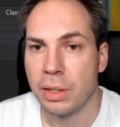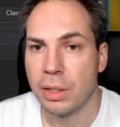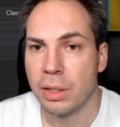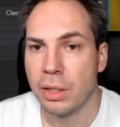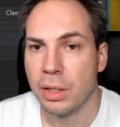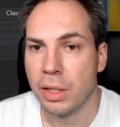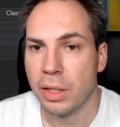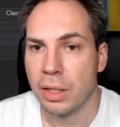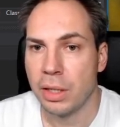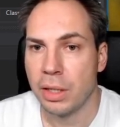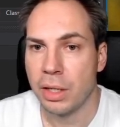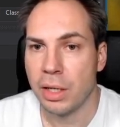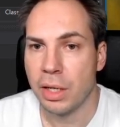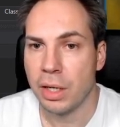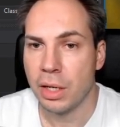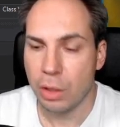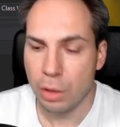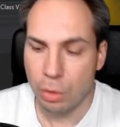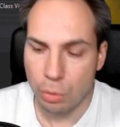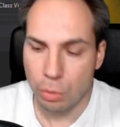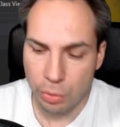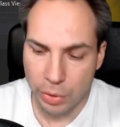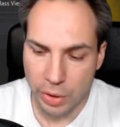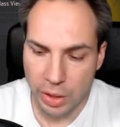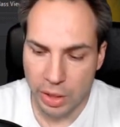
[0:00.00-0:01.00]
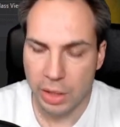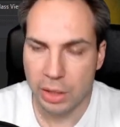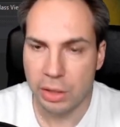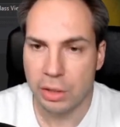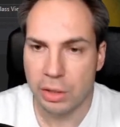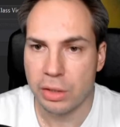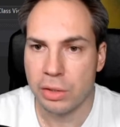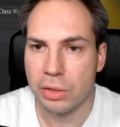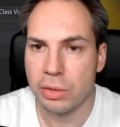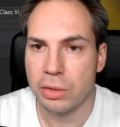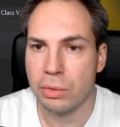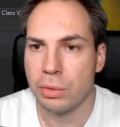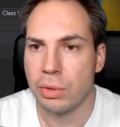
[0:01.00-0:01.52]
And now we can
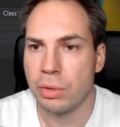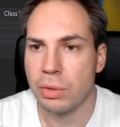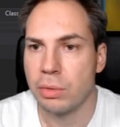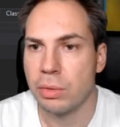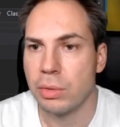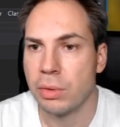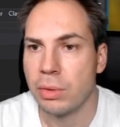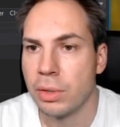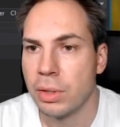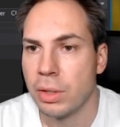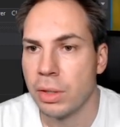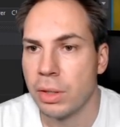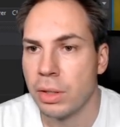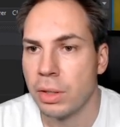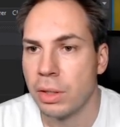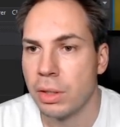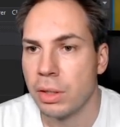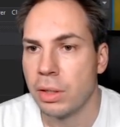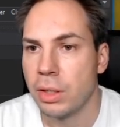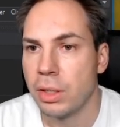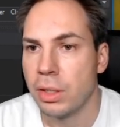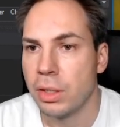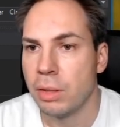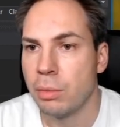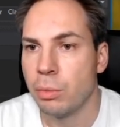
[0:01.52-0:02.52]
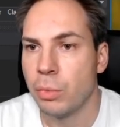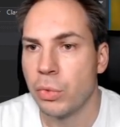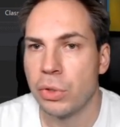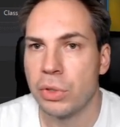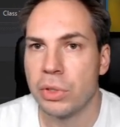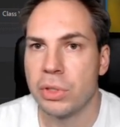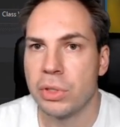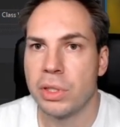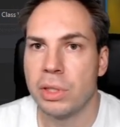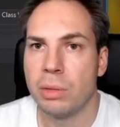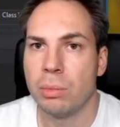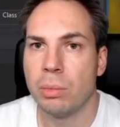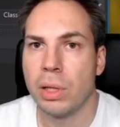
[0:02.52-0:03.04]
just do it in a more
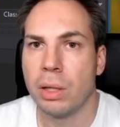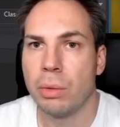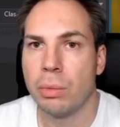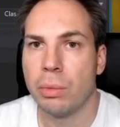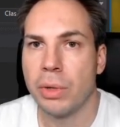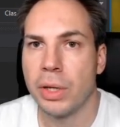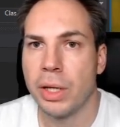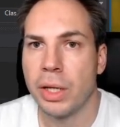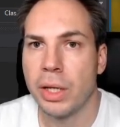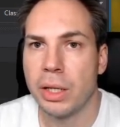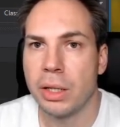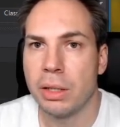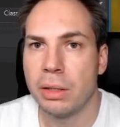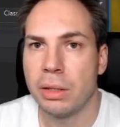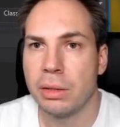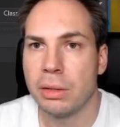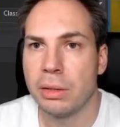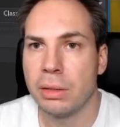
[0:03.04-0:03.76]
simpler way.